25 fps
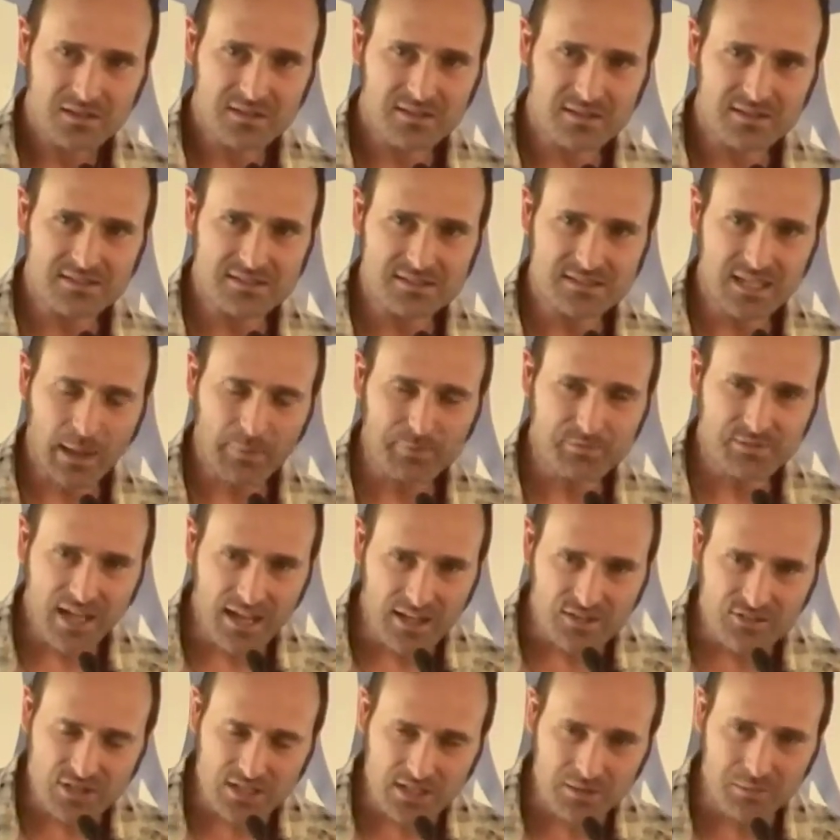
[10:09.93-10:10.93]
Stop
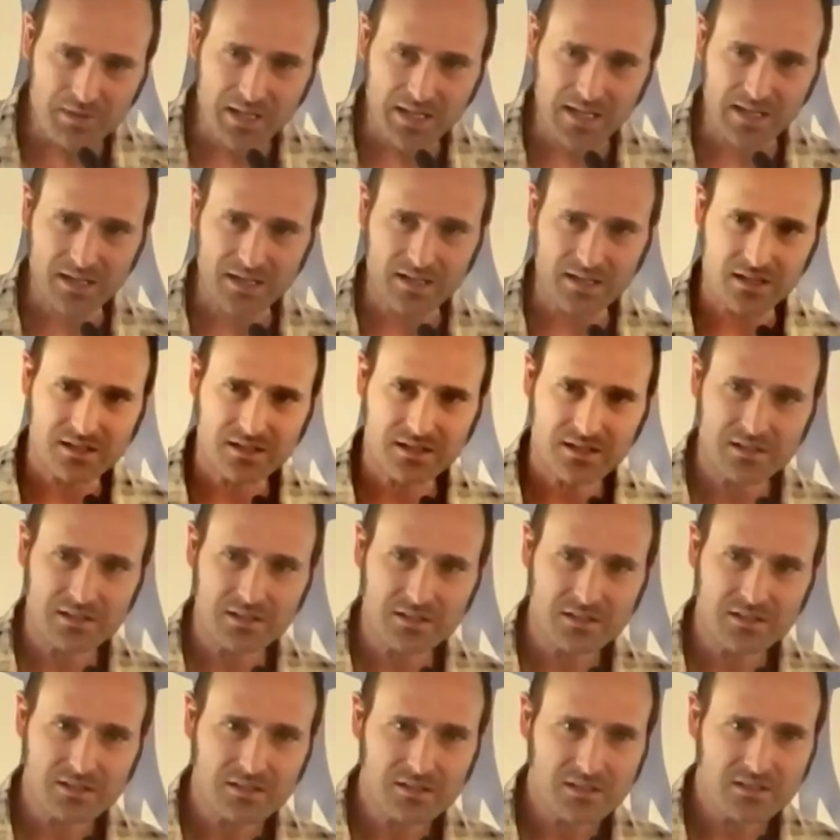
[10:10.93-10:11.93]
touching me.
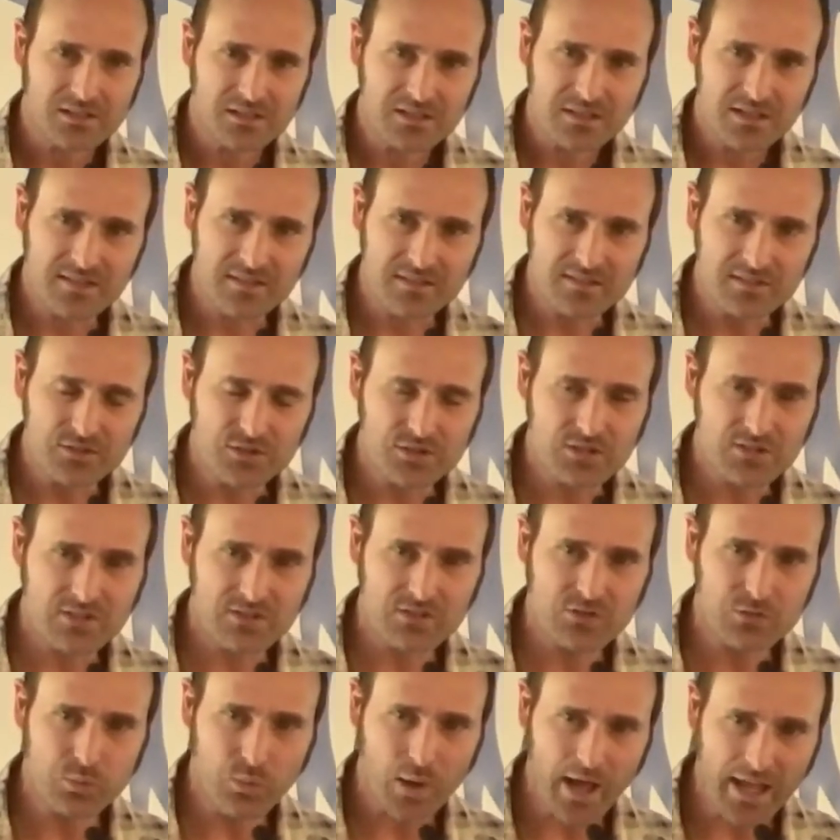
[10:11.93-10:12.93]
You're
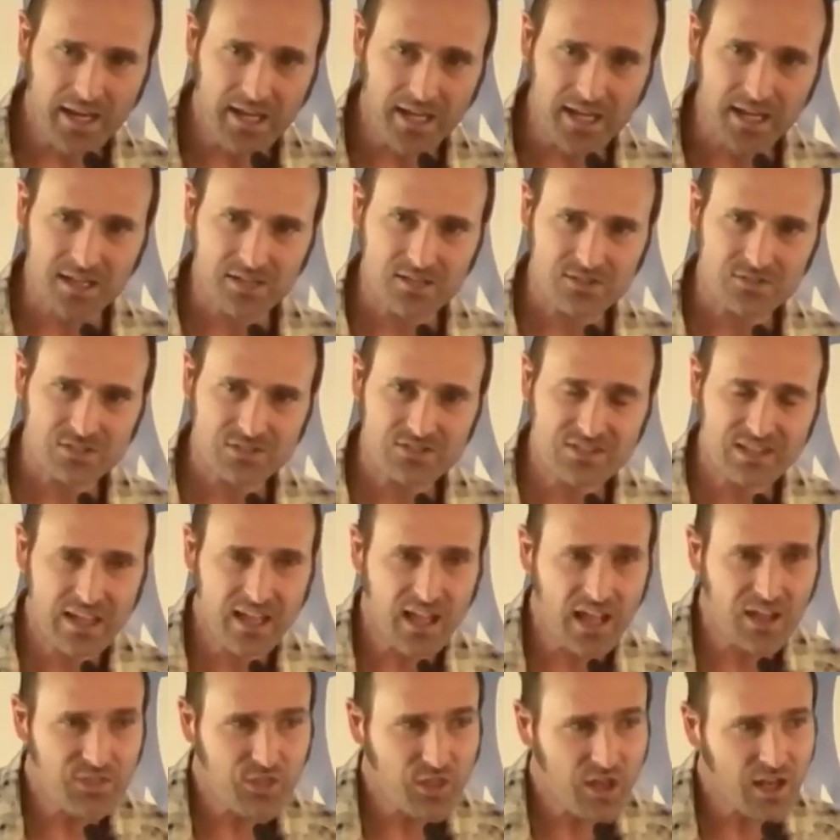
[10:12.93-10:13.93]
sweaty. She's
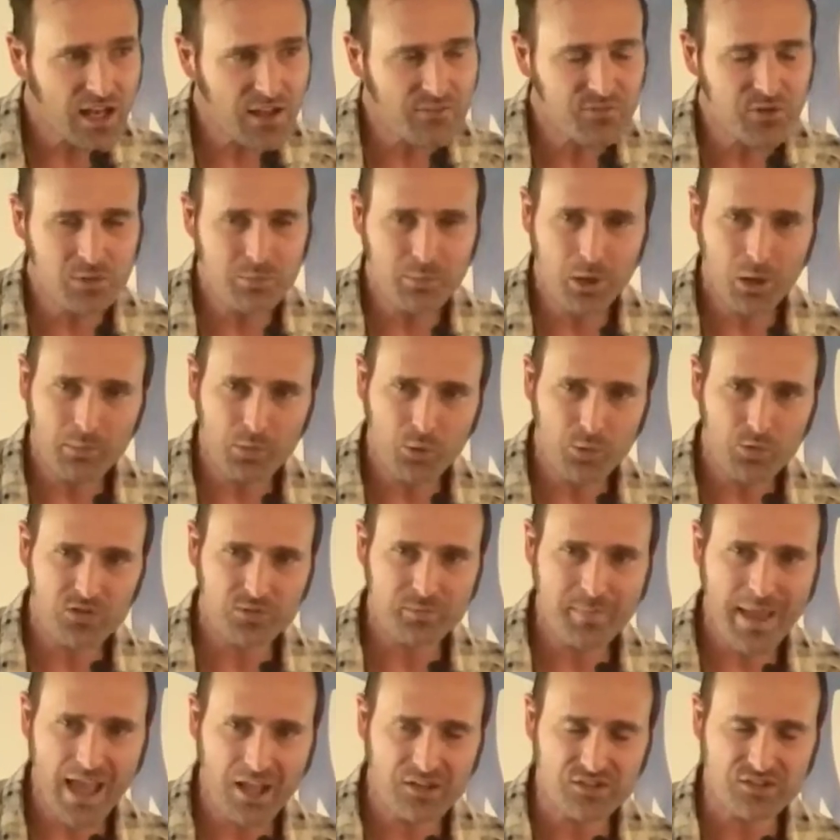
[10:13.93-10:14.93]
like, I thought every moment
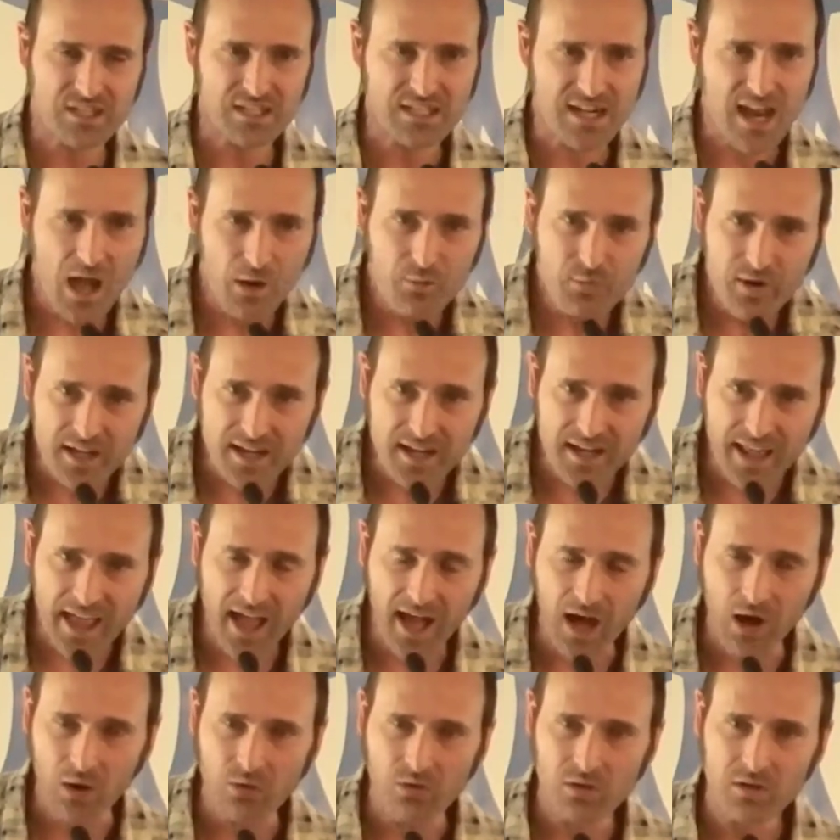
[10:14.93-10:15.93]
was magic. Not right
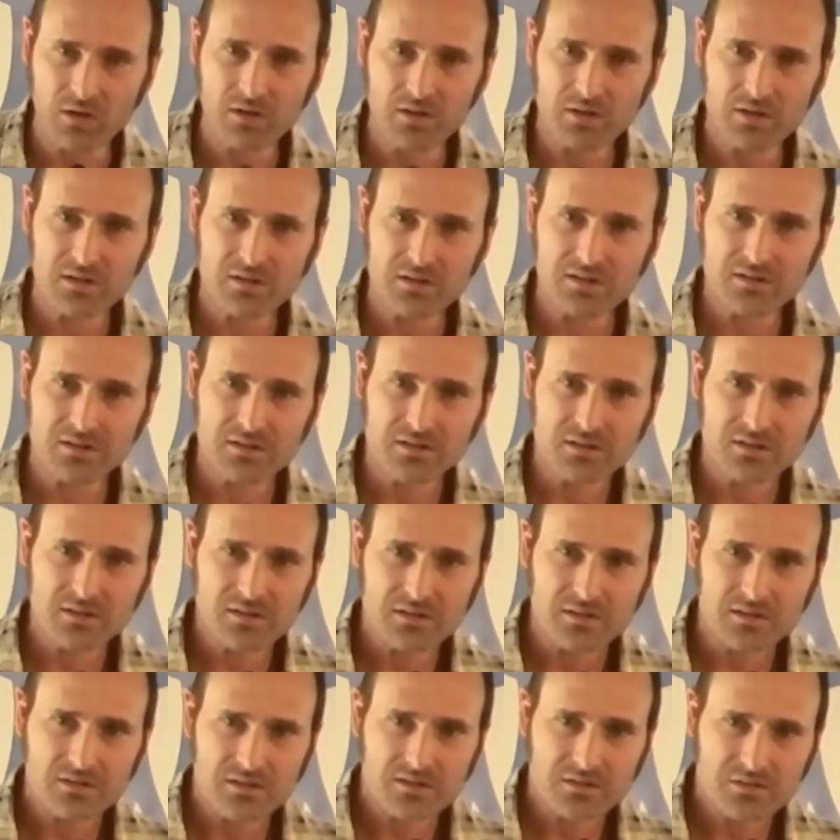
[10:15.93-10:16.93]
now.
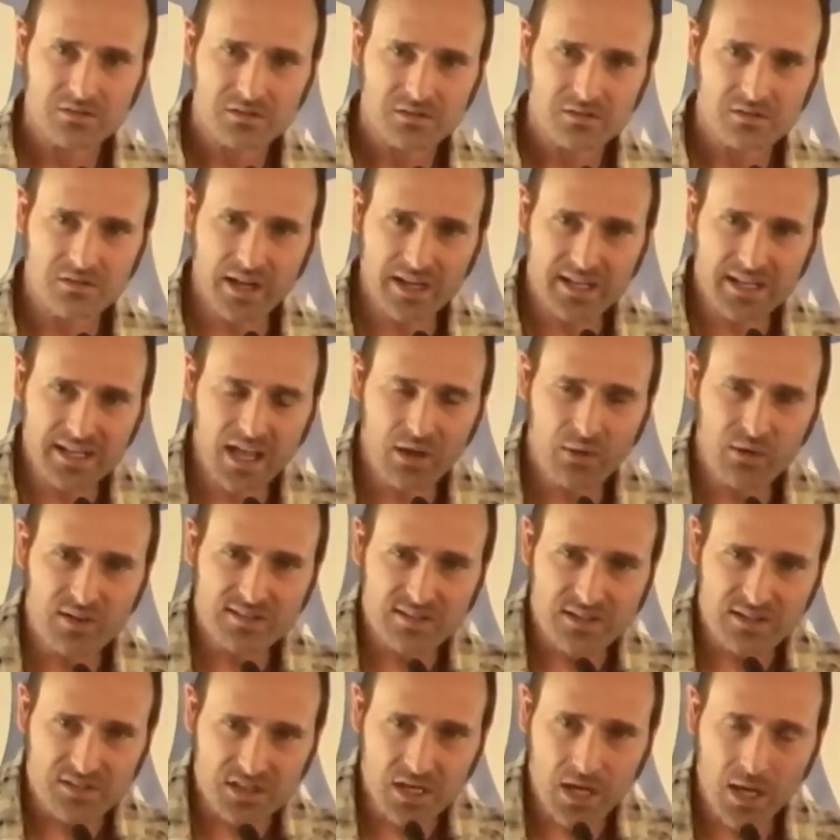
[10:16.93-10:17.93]
Right
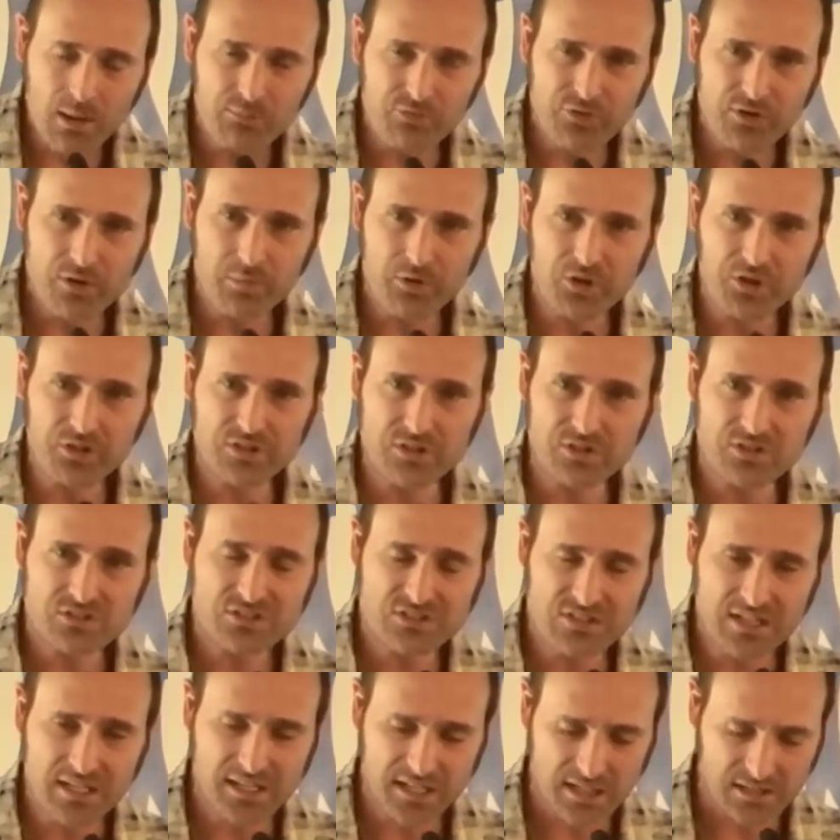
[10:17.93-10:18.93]
now it's uncomfortable and you're
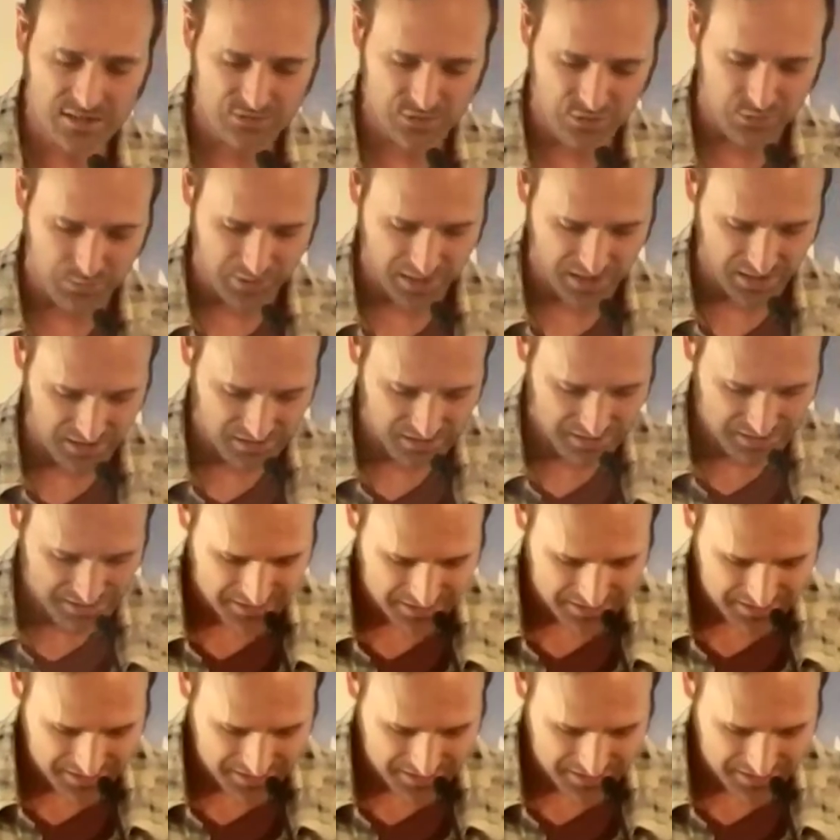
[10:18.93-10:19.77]
sticking to me.